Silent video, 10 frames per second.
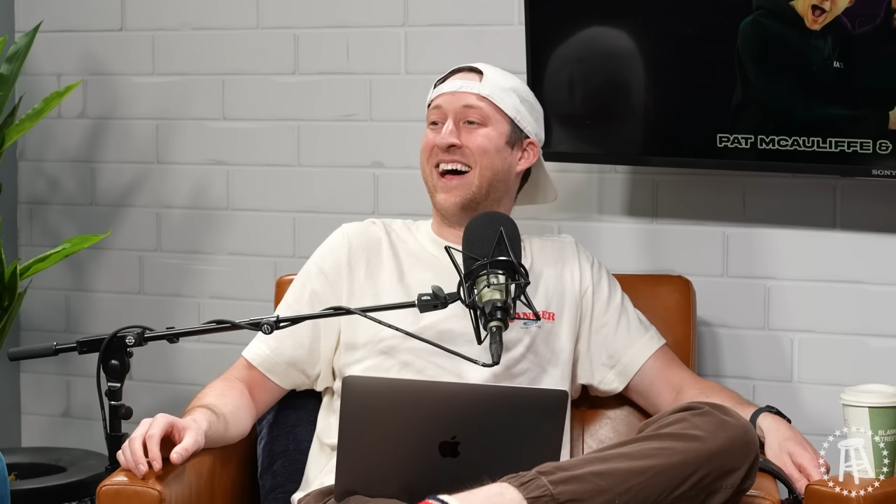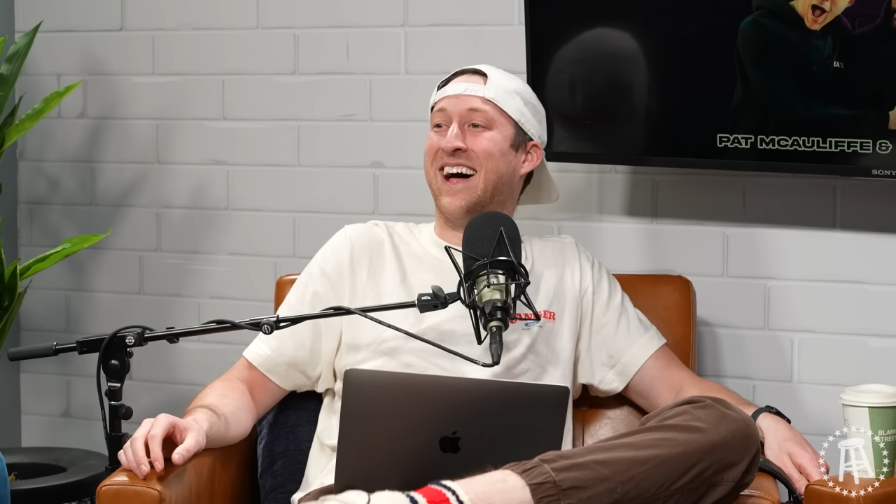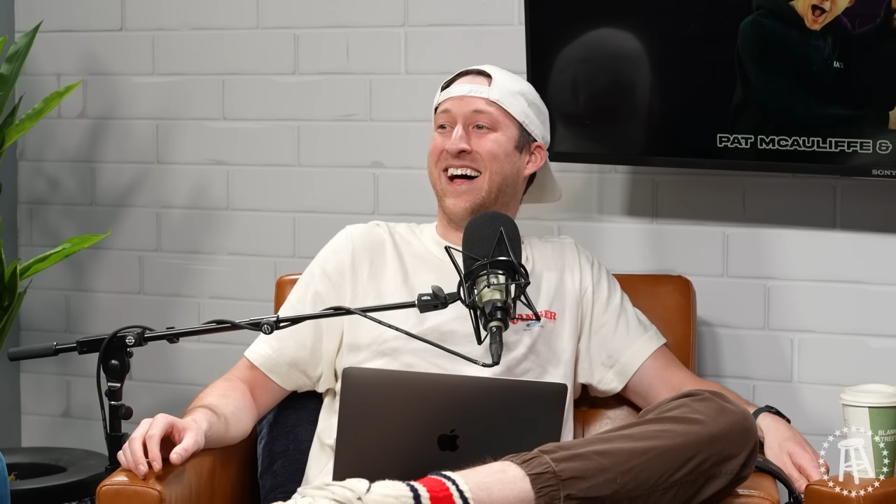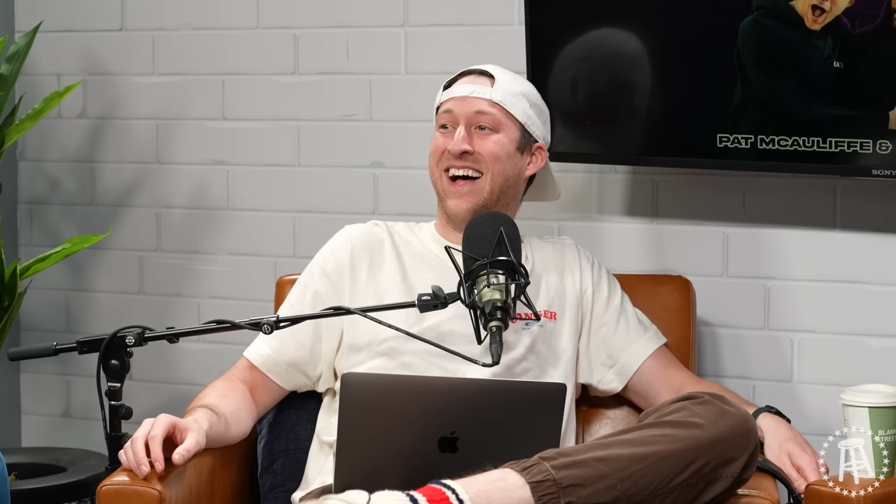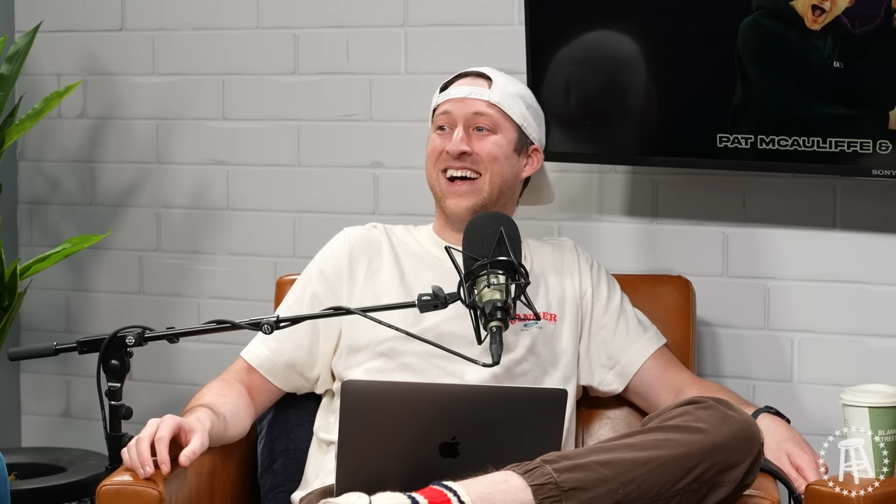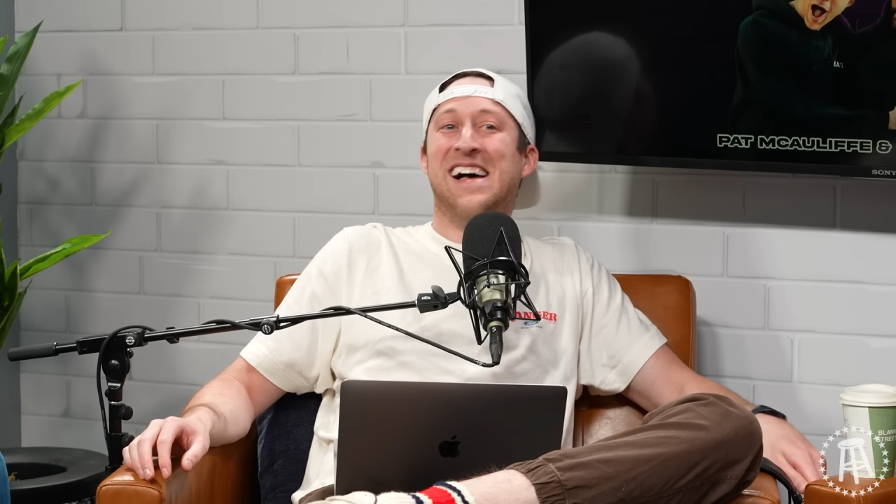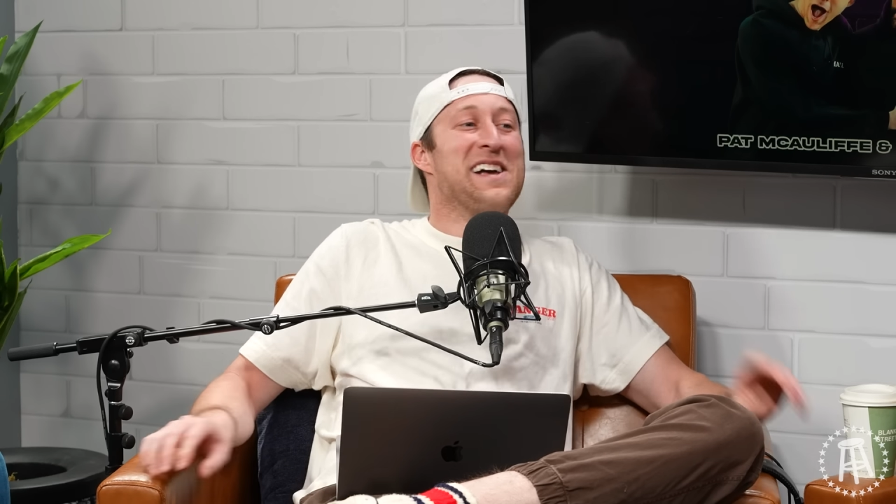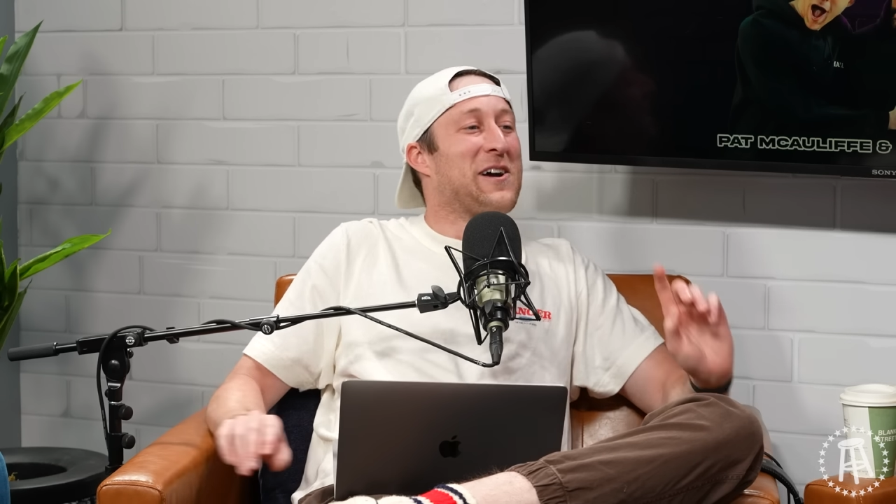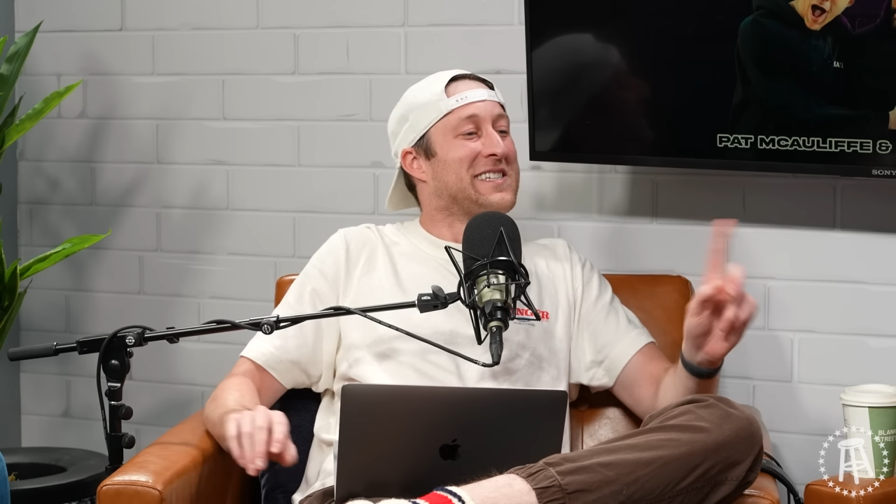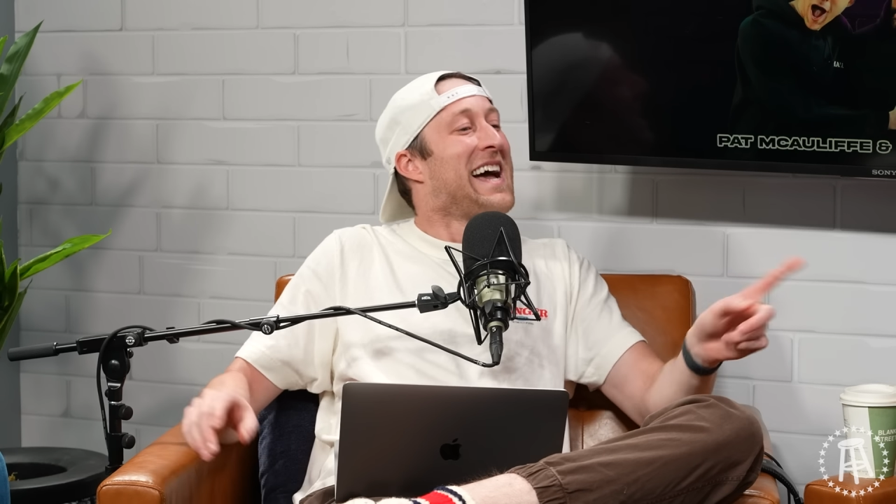I got
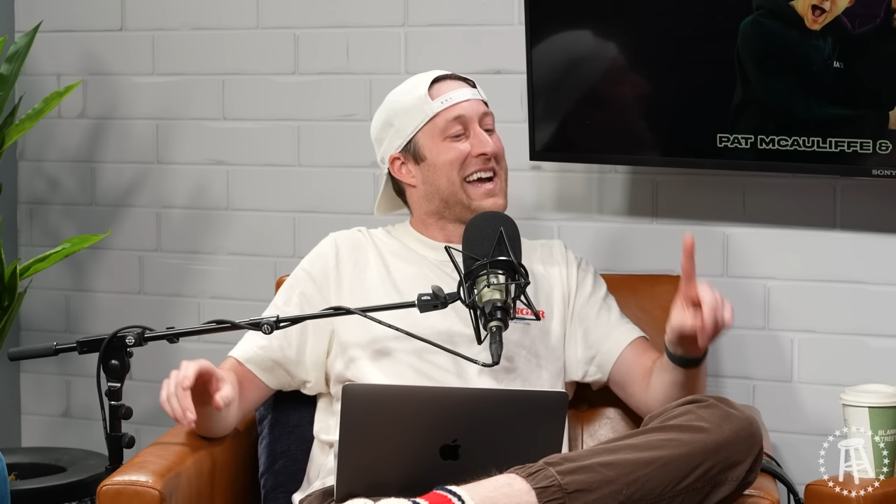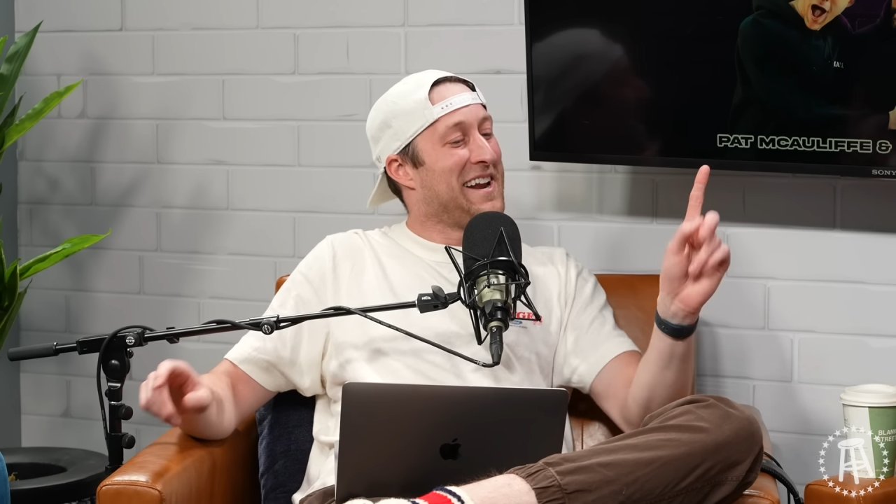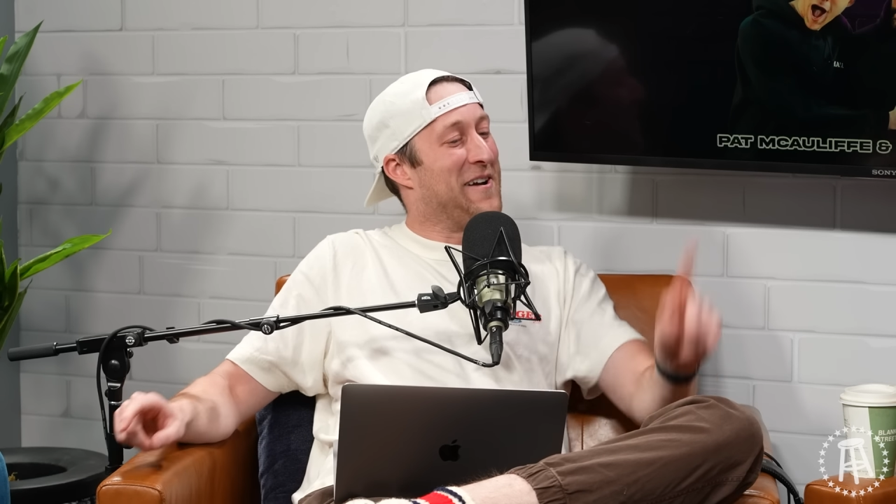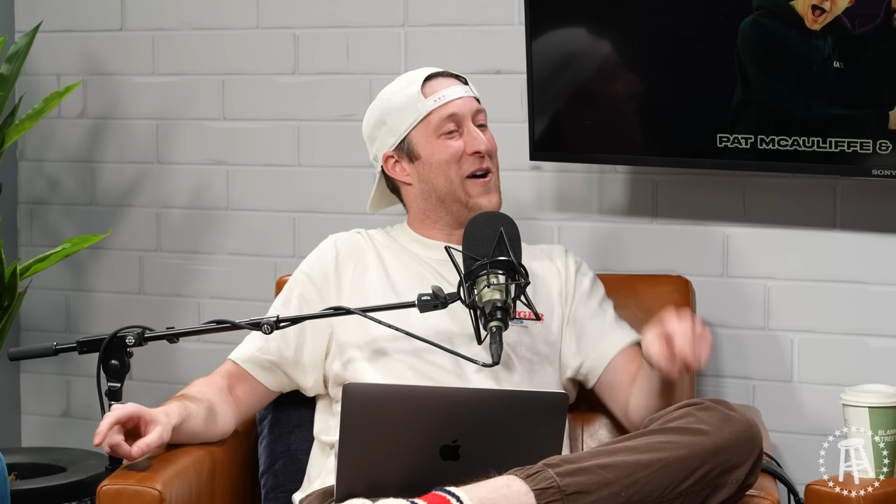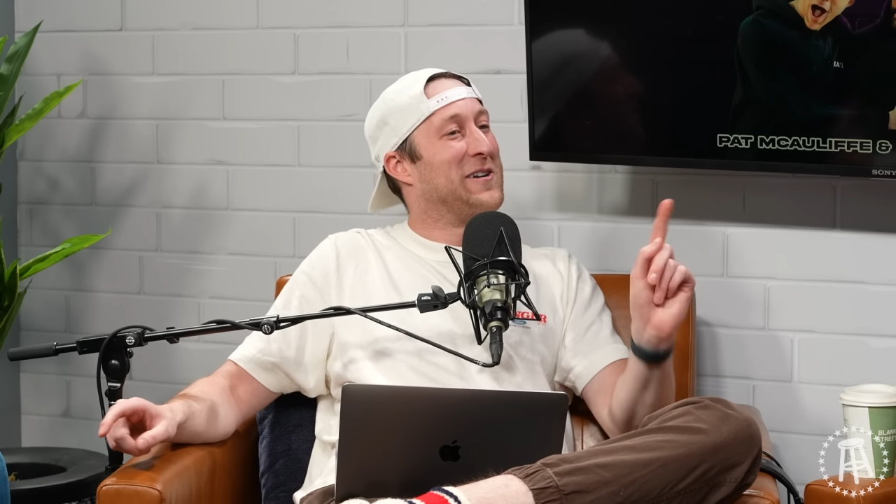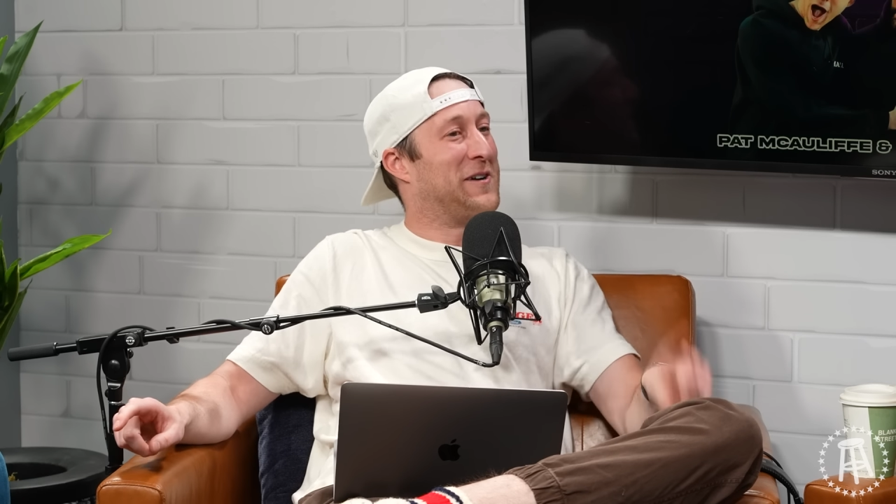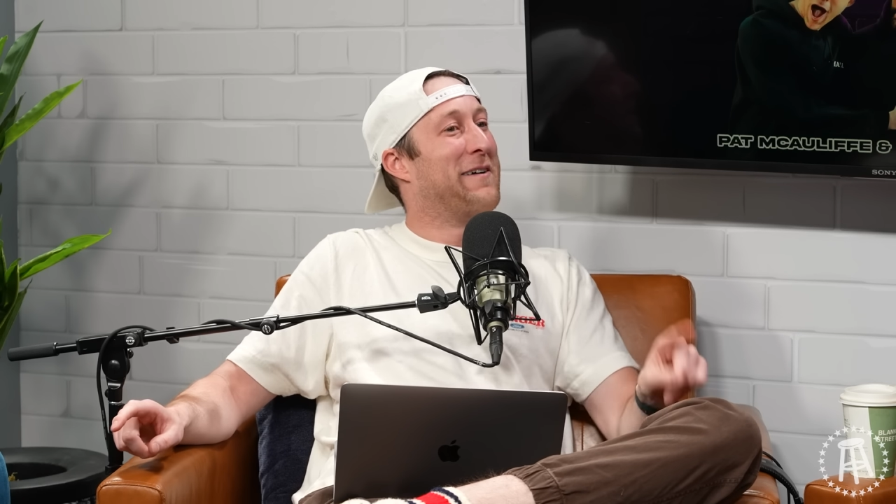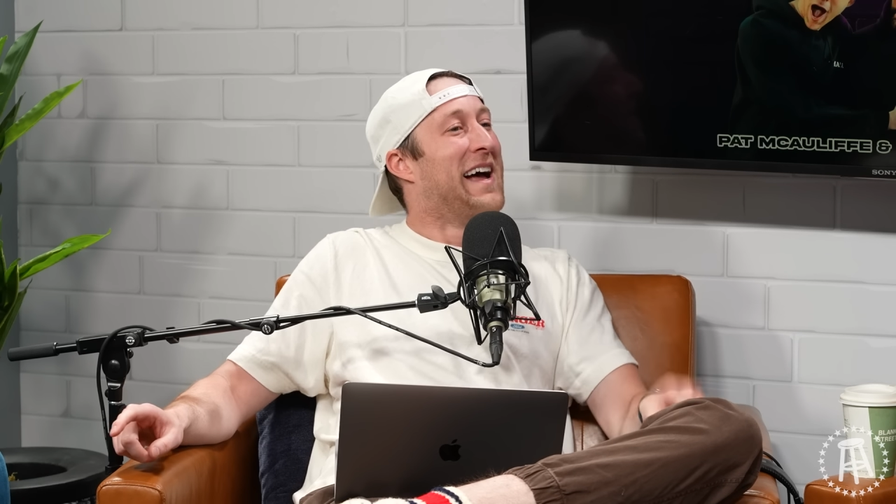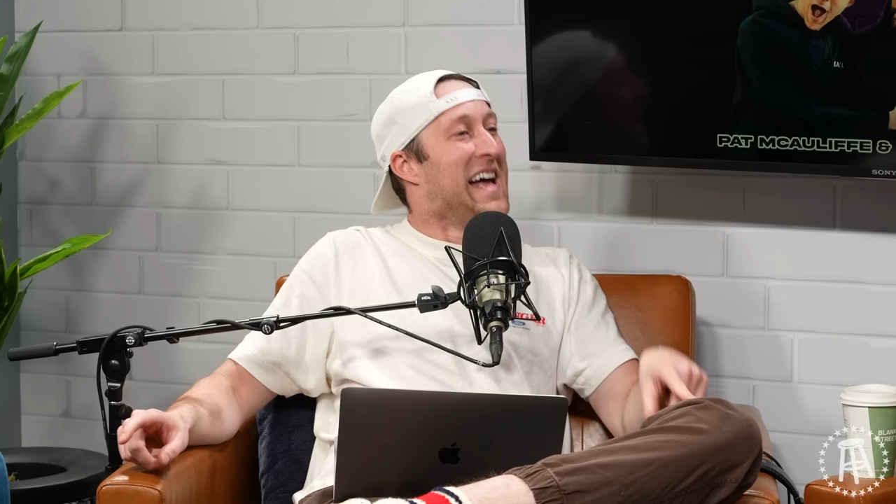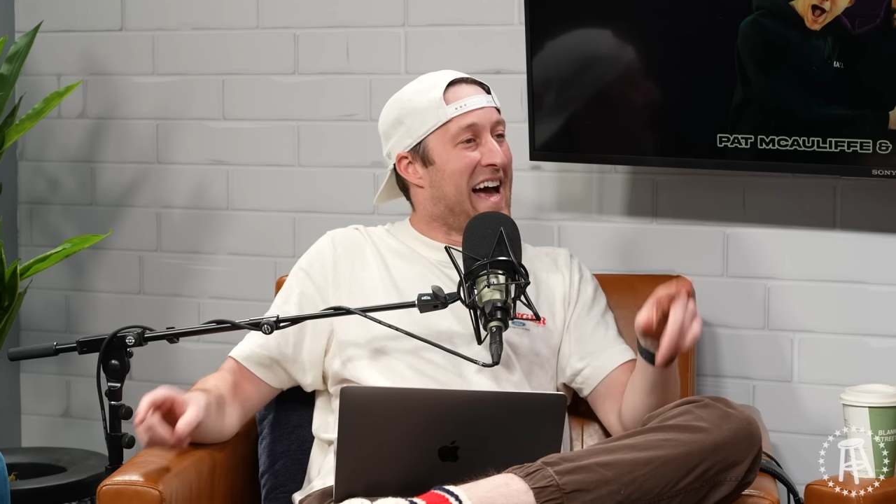it on a hard drive.